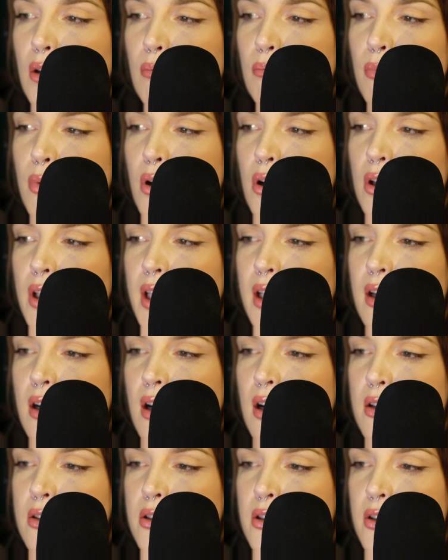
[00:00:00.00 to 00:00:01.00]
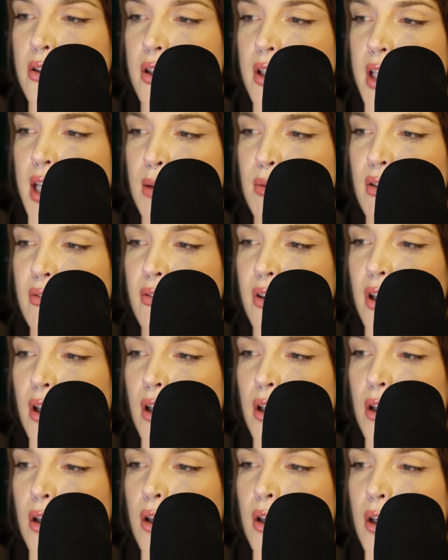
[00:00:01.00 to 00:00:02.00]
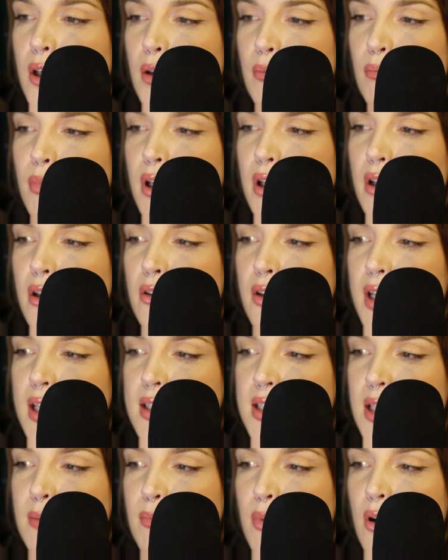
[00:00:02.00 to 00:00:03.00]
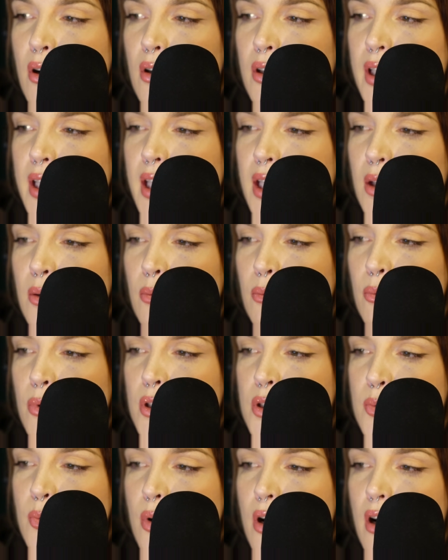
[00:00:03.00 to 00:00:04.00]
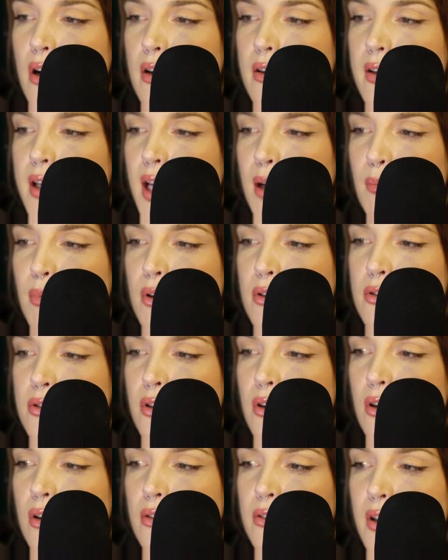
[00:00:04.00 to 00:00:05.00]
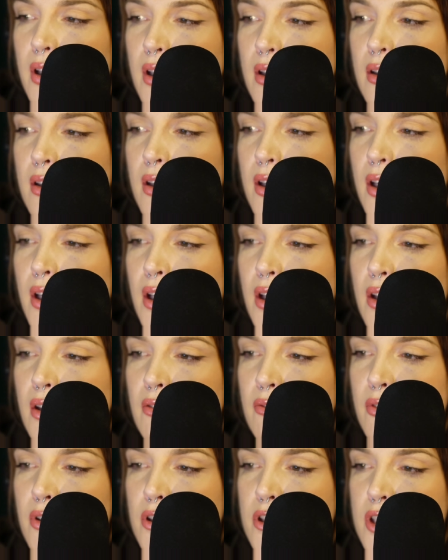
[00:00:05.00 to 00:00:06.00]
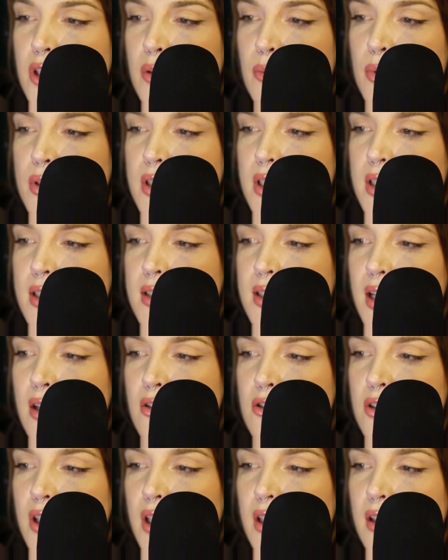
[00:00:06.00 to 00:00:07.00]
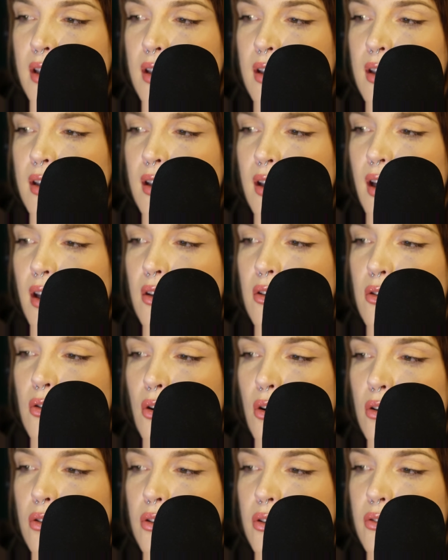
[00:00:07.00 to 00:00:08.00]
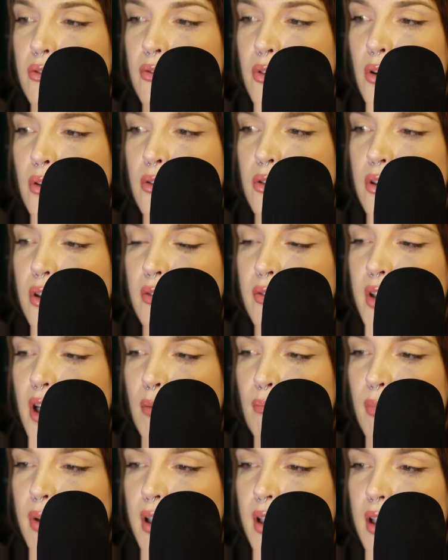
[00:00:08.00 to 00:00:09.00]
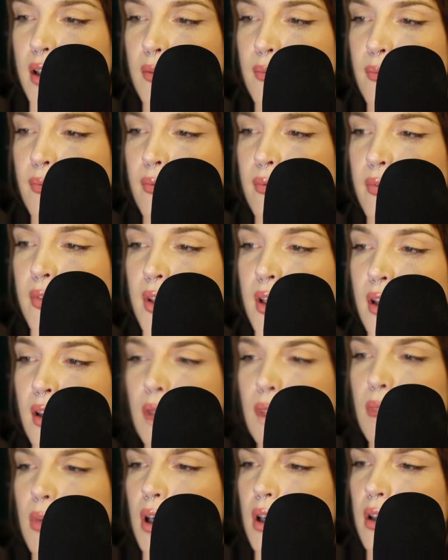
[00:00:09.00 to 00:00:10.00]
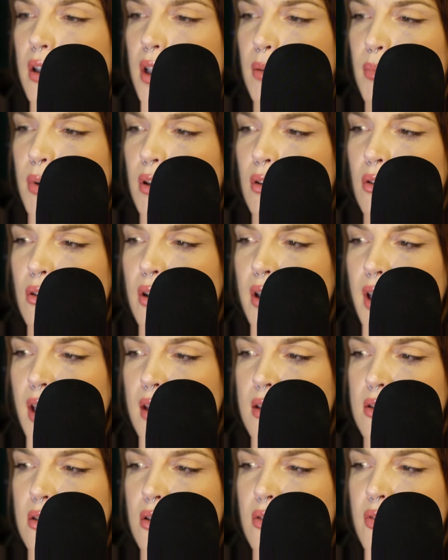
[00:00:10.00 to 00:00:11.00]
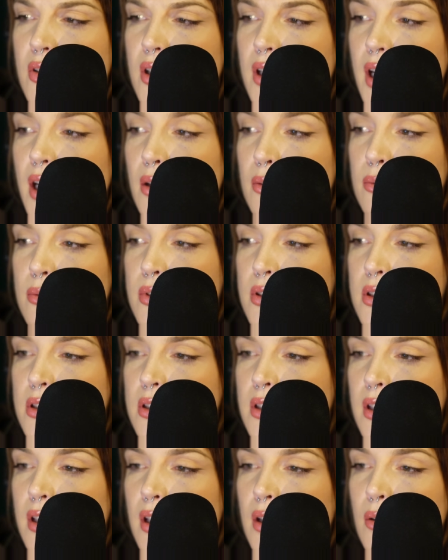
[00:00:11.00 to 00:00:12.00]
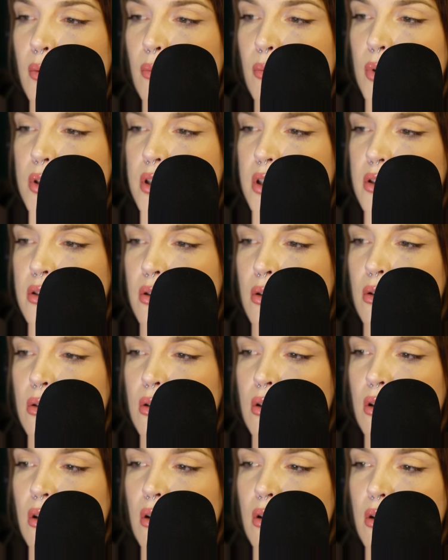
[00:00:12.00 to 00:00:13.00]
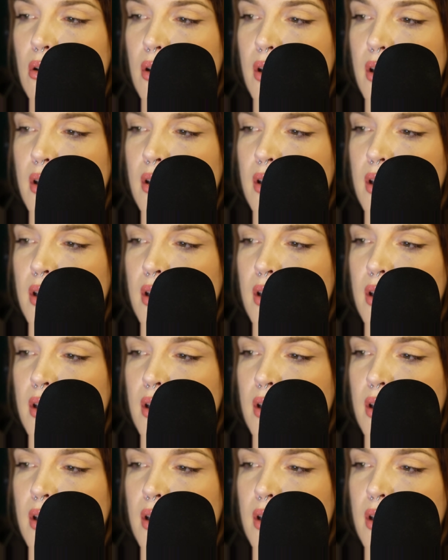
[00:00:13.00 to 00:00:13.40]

Polly Carter, the name of her, but Crazy Polly was what her neighbours called her, for she was eccentric and not fond of company. Among the belongings of her house was a tall clock,